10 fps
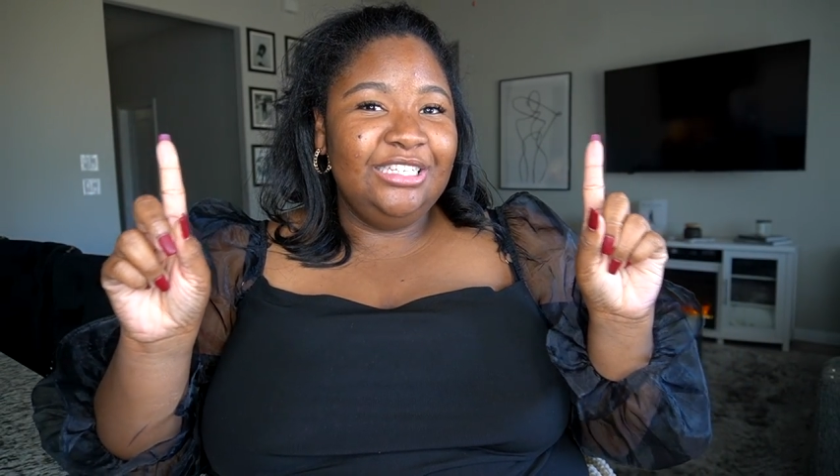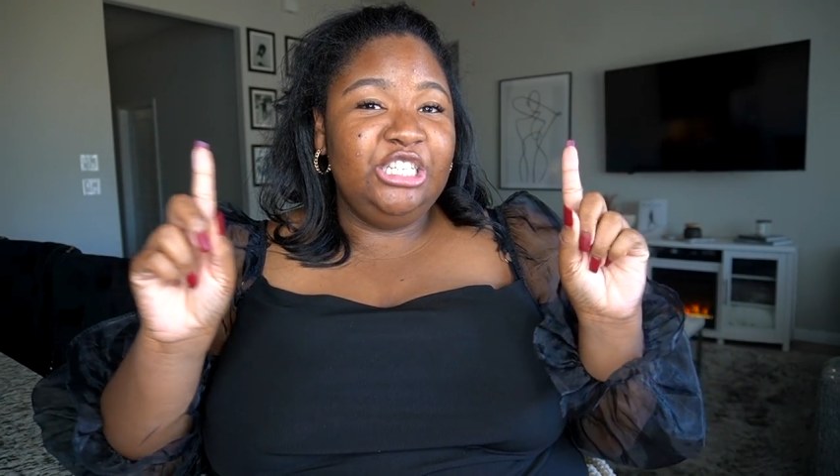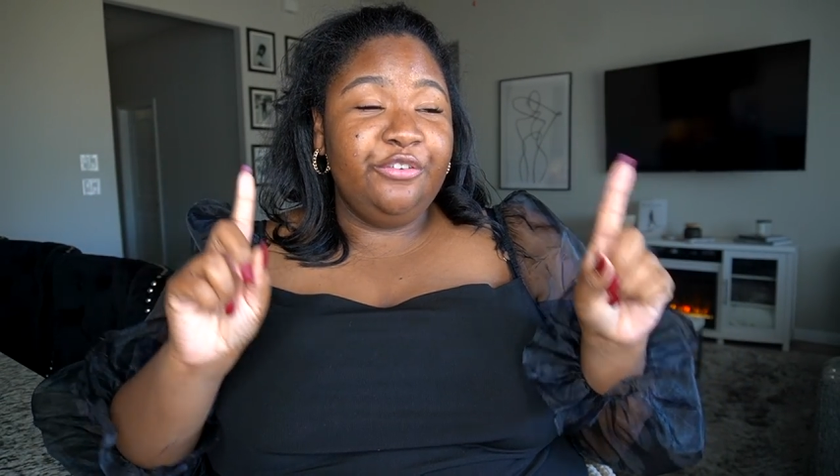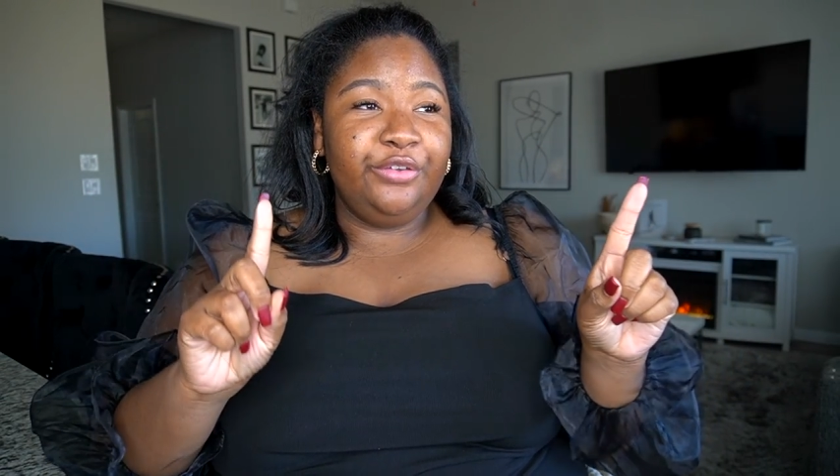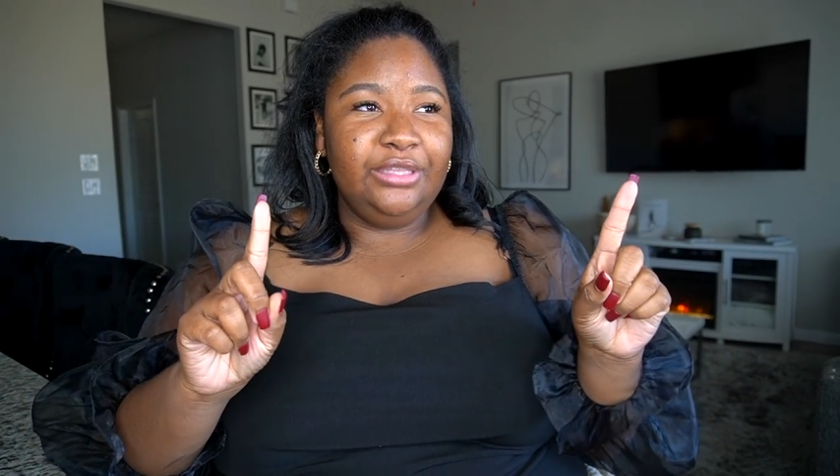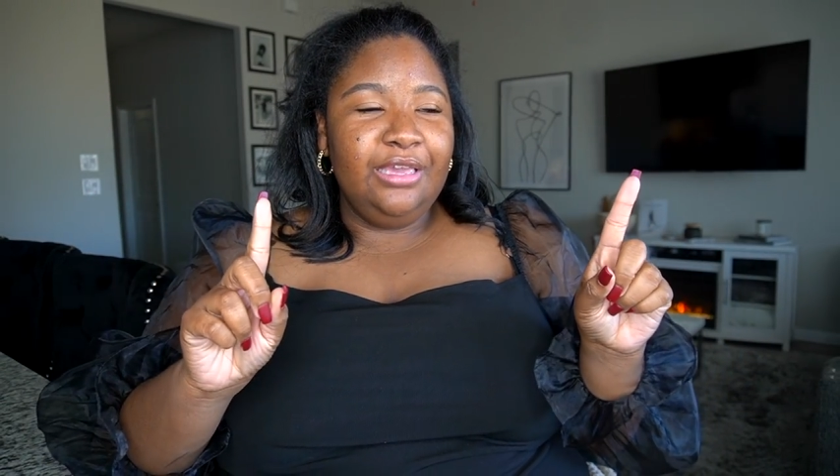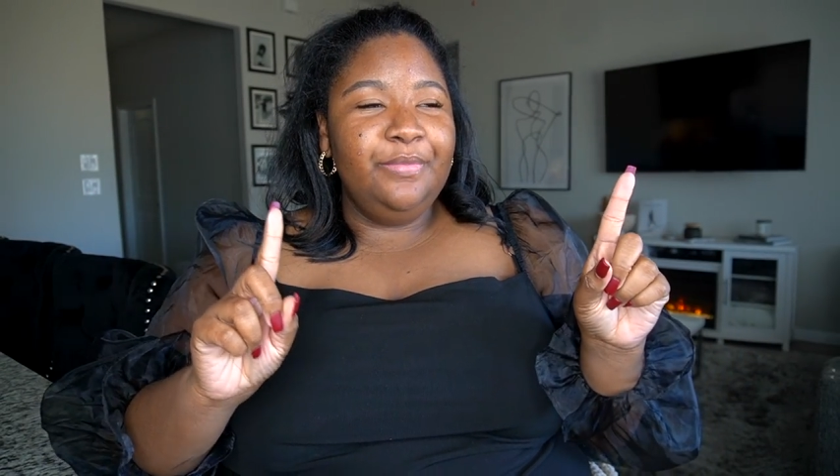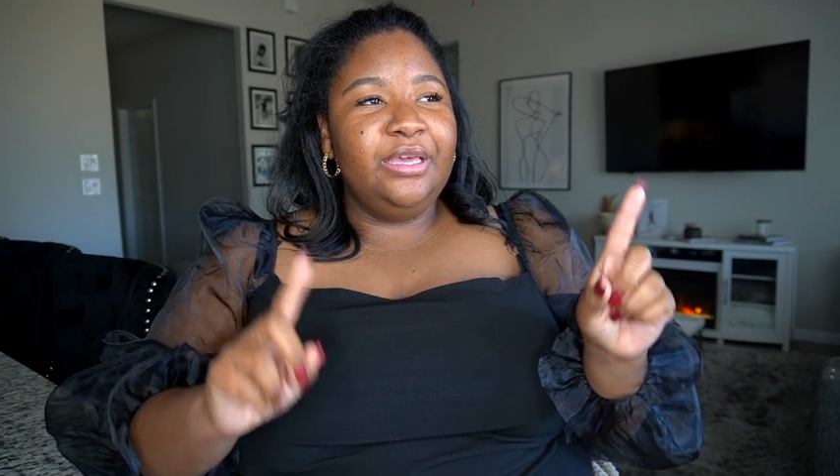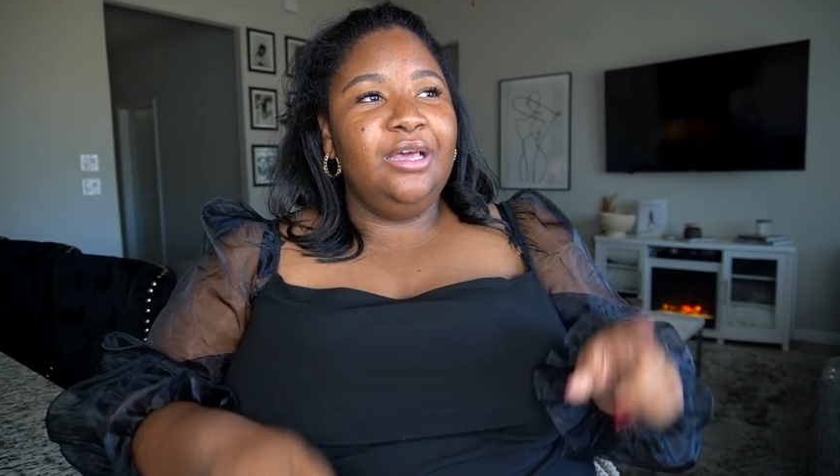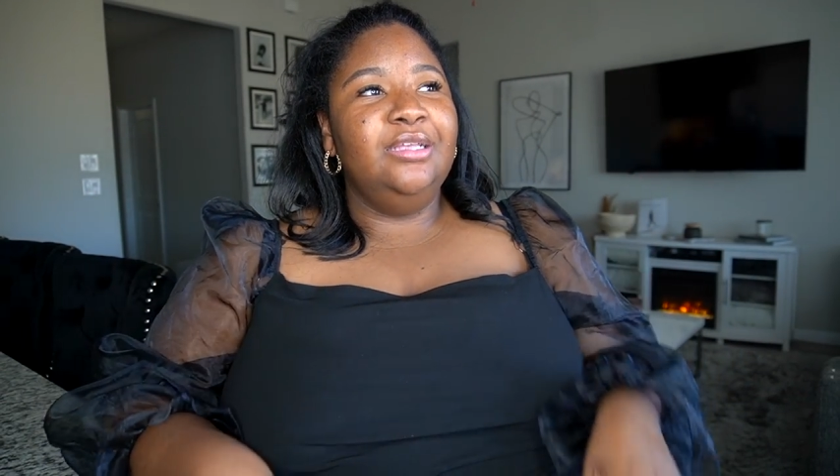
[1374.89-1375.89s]
differently
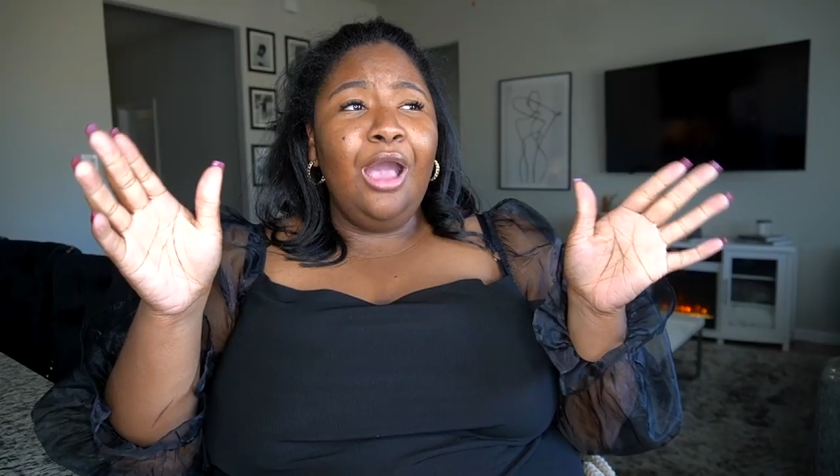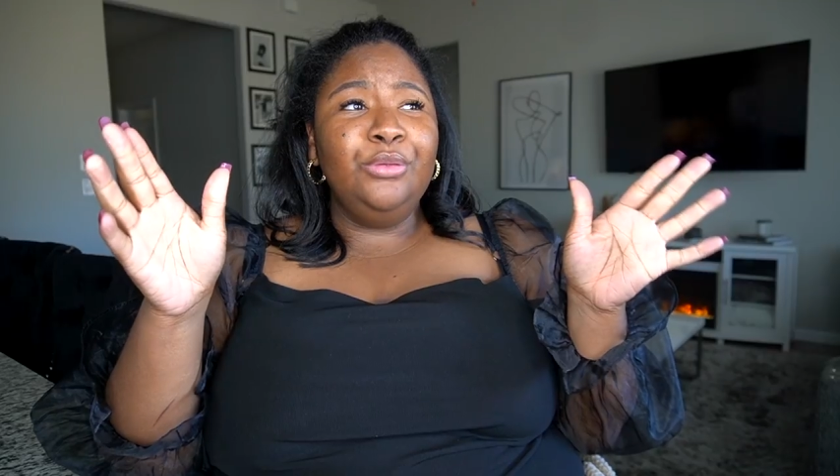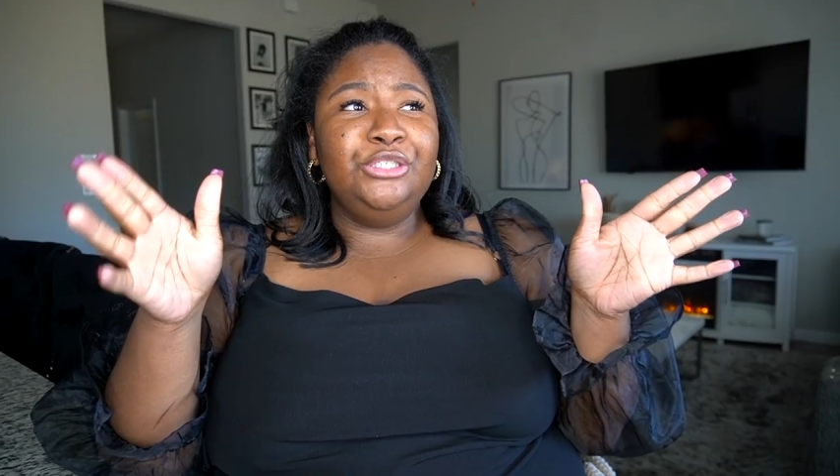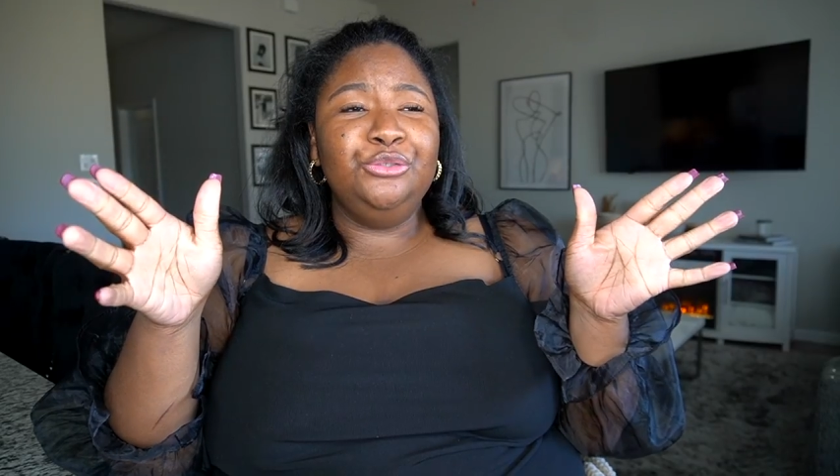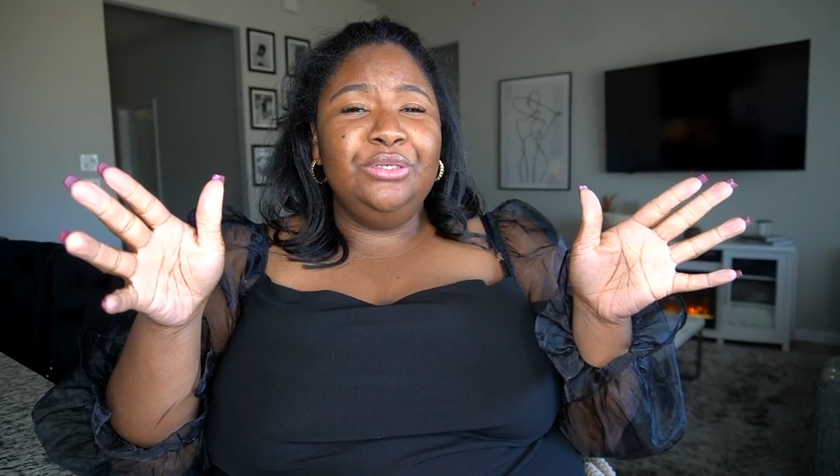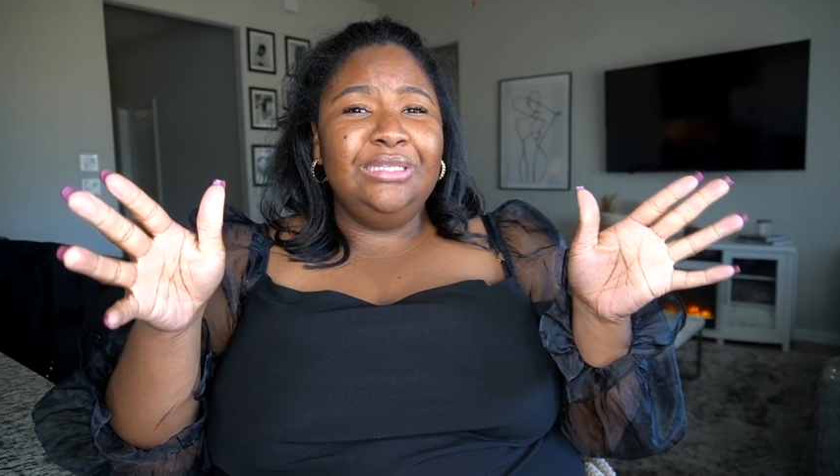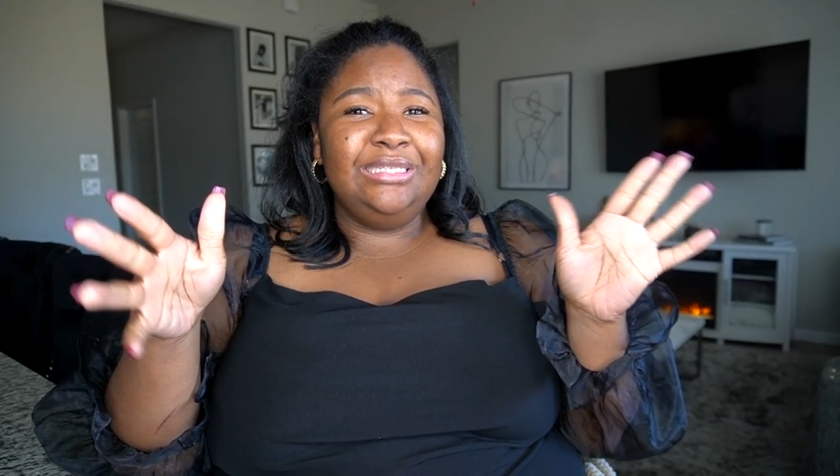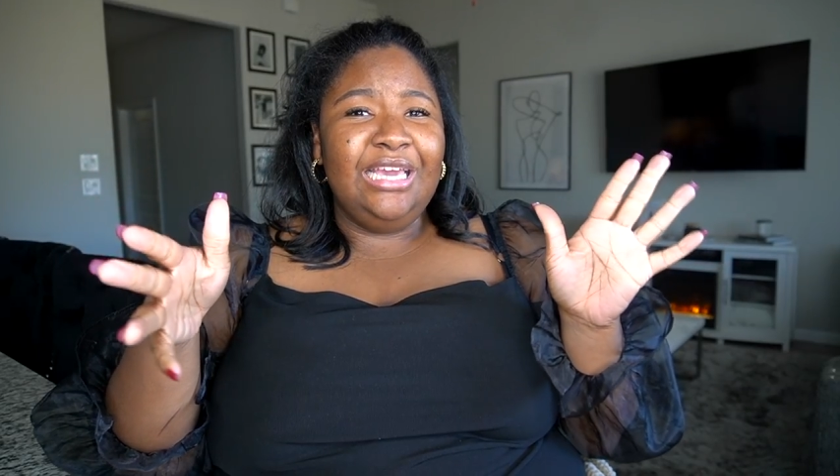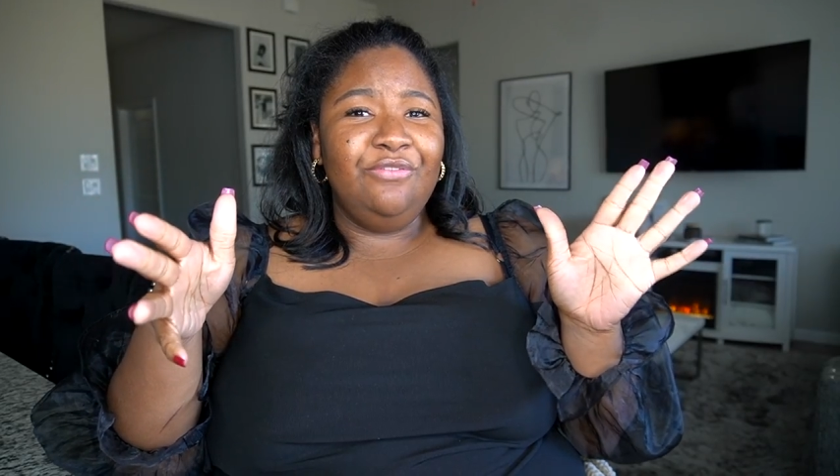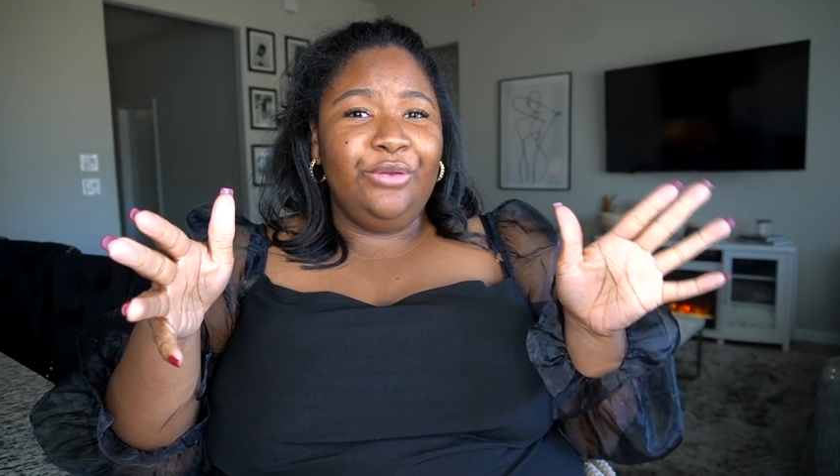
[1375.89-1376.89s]
because I was doing the
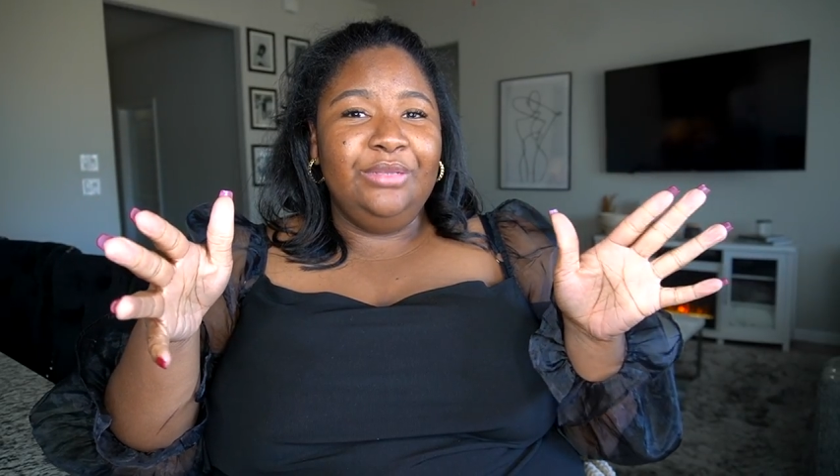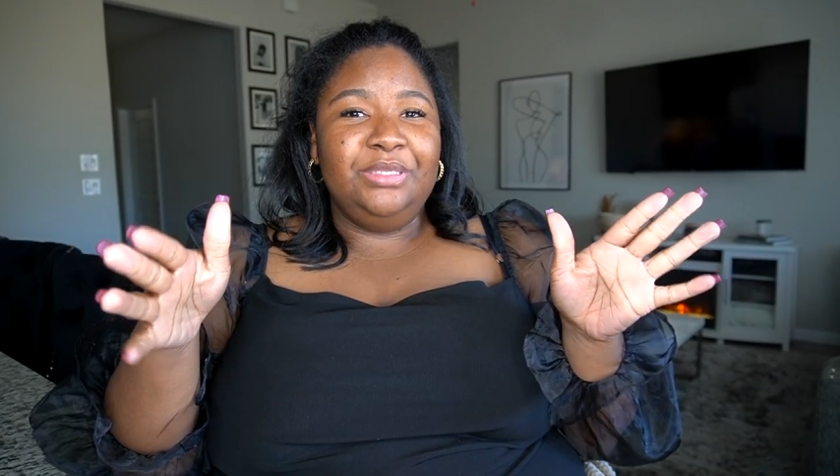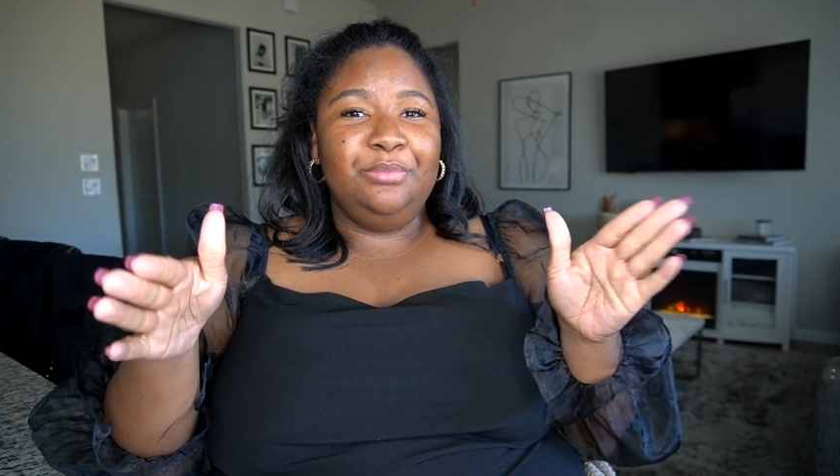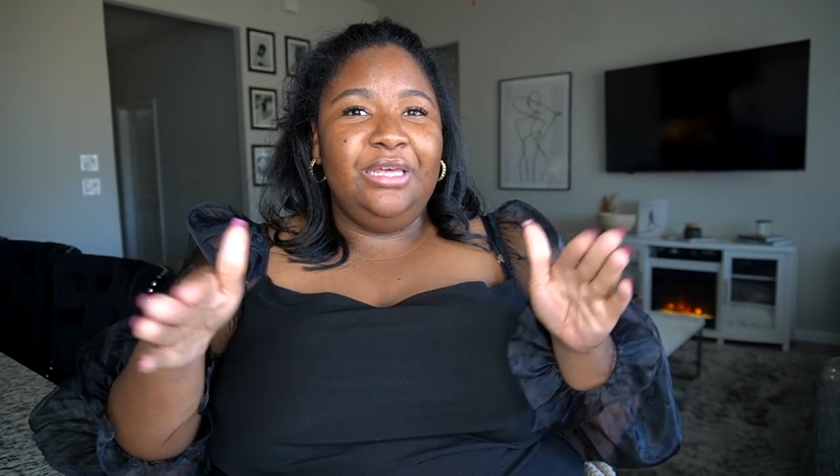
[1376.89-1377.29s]
Dave Ramsey